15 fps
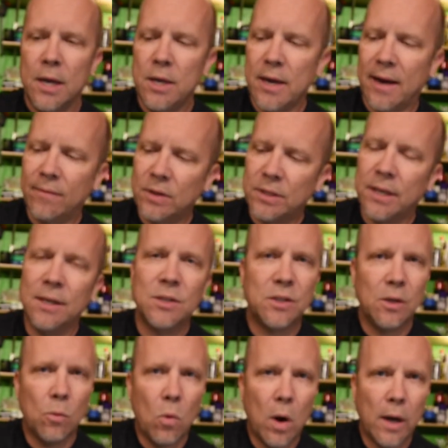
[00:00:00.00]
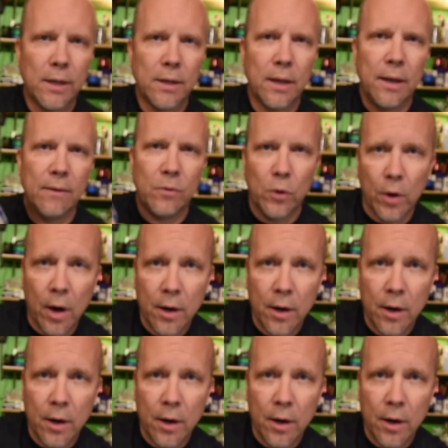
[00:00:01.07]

you have a tendency to want, if you're an